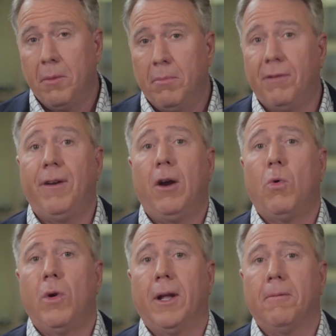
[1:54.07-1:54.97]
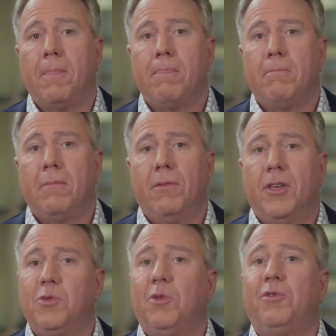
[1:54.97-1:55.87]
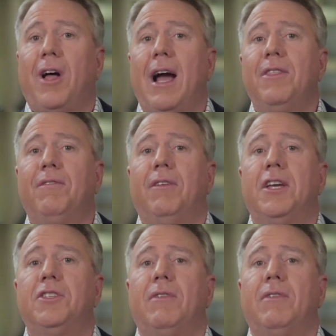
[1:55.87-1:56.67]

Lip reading: But fair warning, this will fly in the face